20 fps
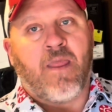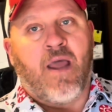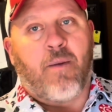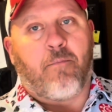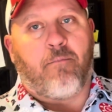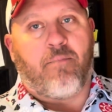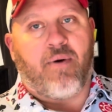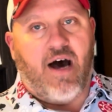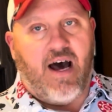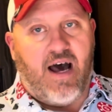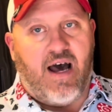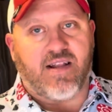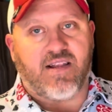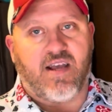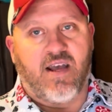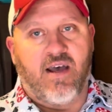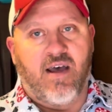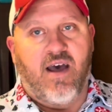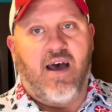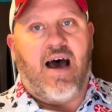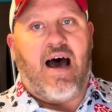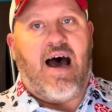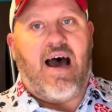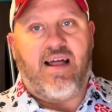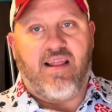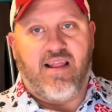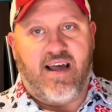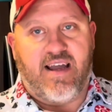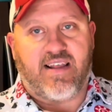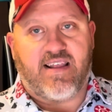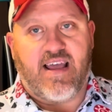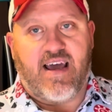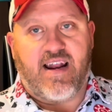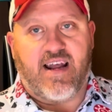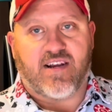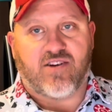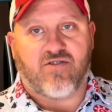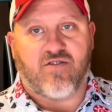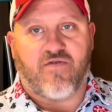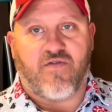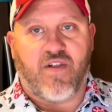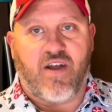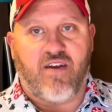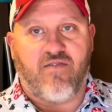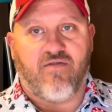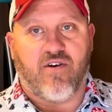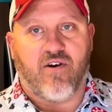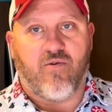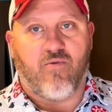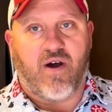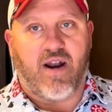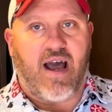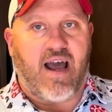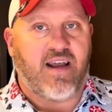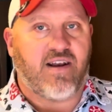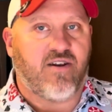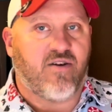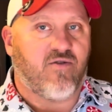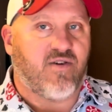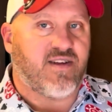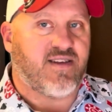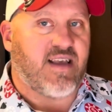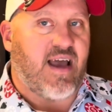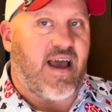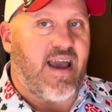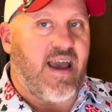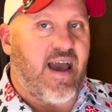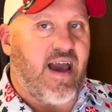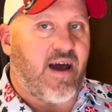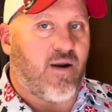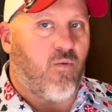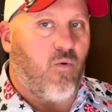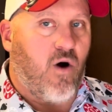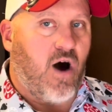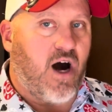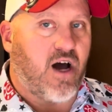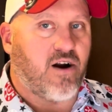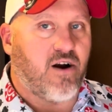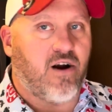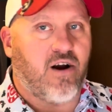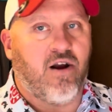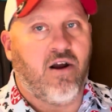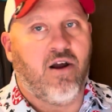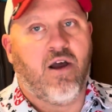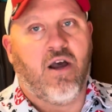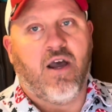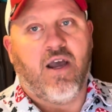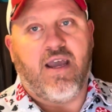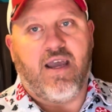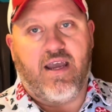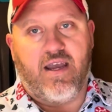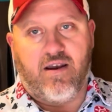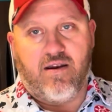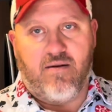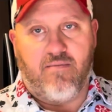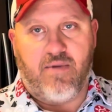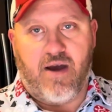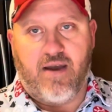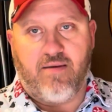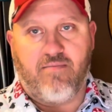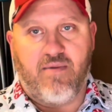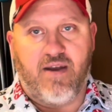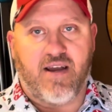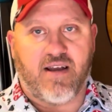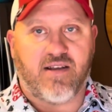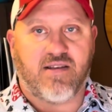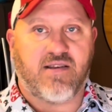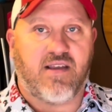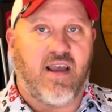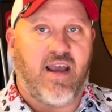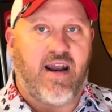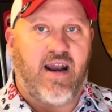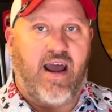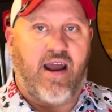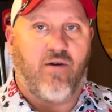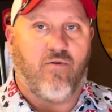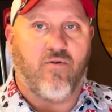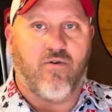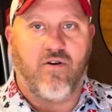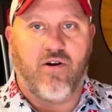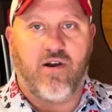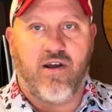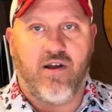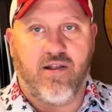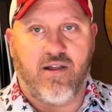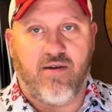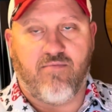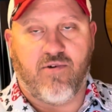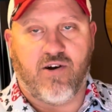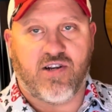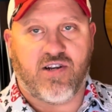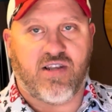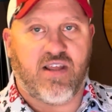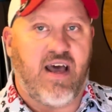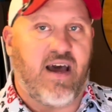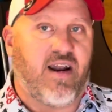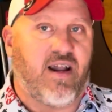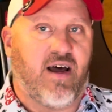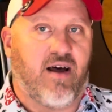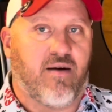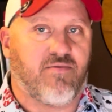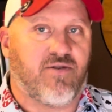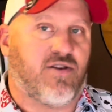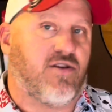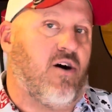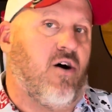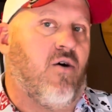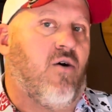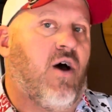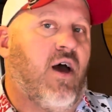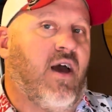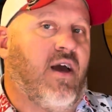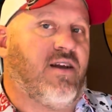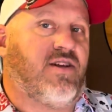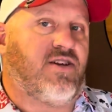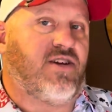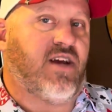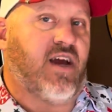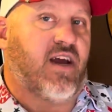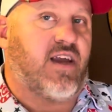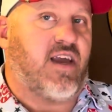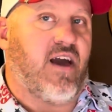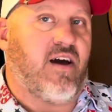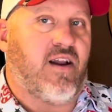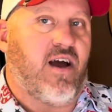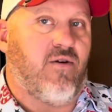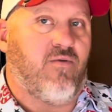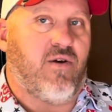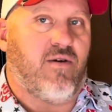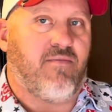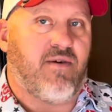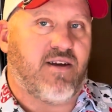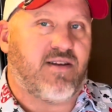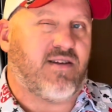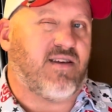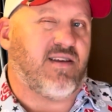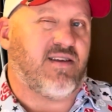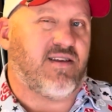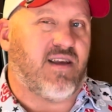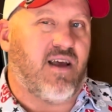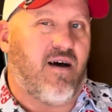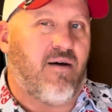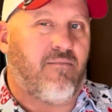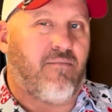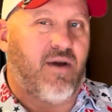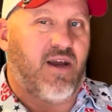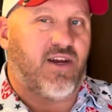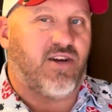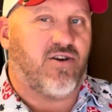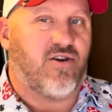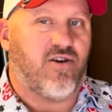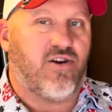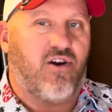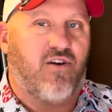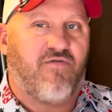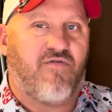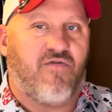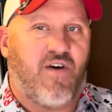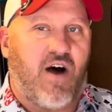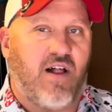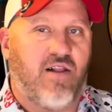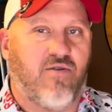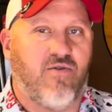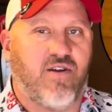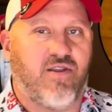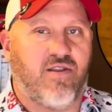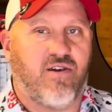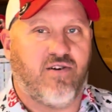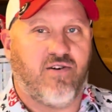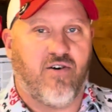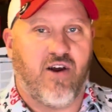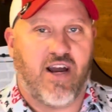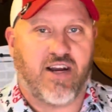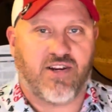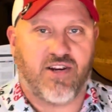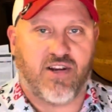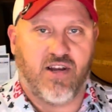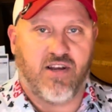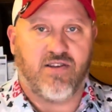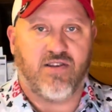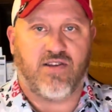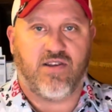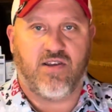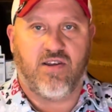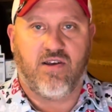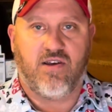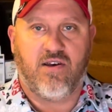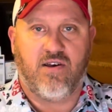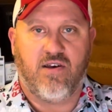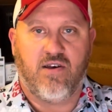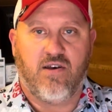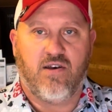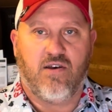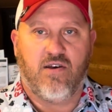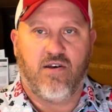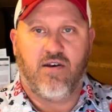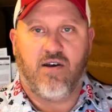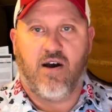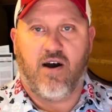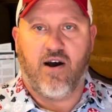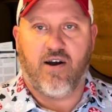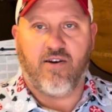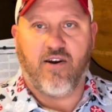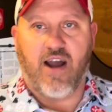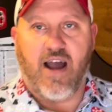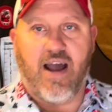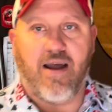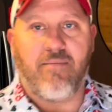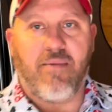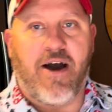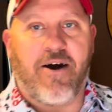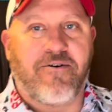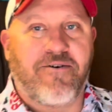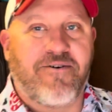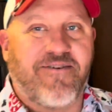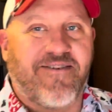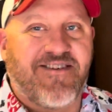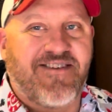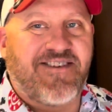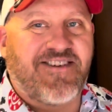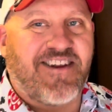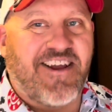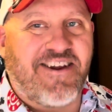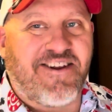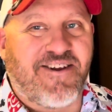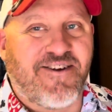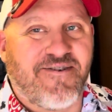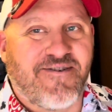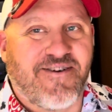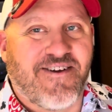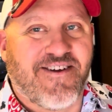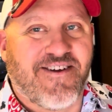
But I like that extra flavor, and what I do is I add water into my mix and I really mush that up. So check out how we mix this up. Make sure you're following the directions on your high mountain. Stay tuned.